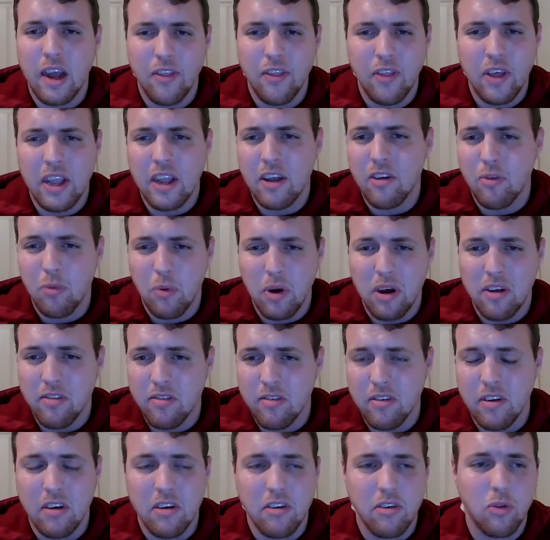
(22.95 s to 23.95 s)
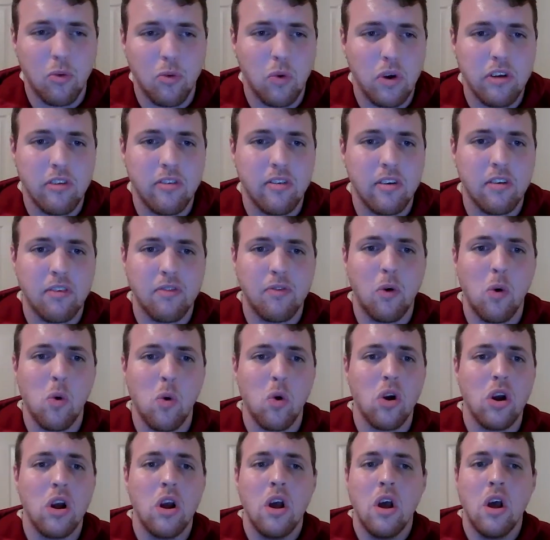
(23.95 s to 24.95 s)
I think he's around 6'3",
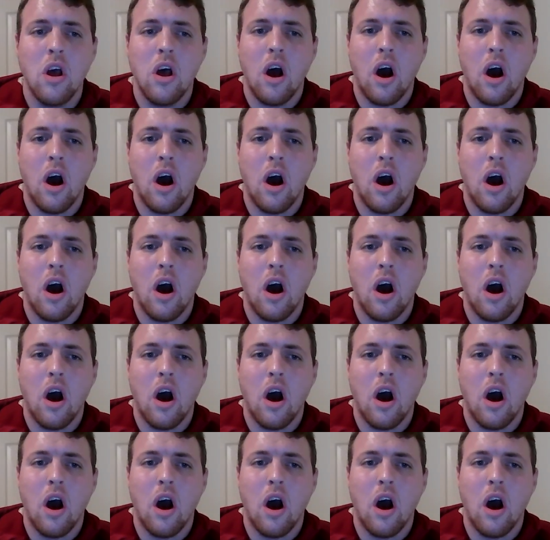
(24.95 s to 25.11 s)
6'4",